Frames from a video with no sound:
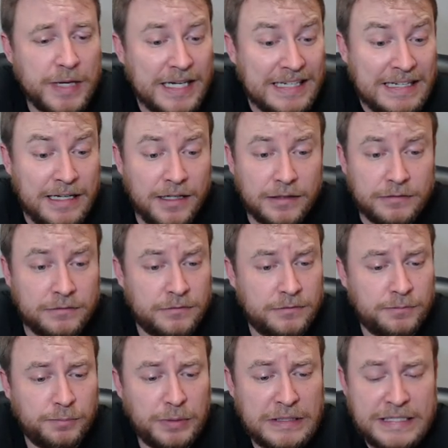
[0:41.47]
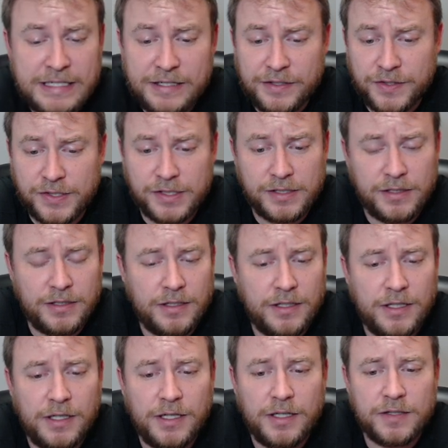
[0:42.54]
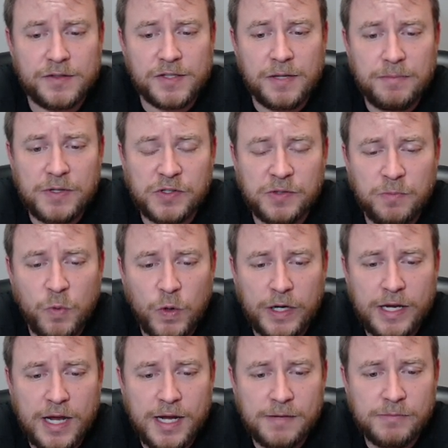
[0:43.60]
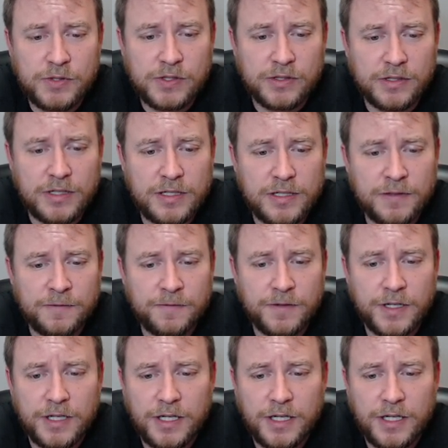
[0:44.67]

Again, please send me some more games if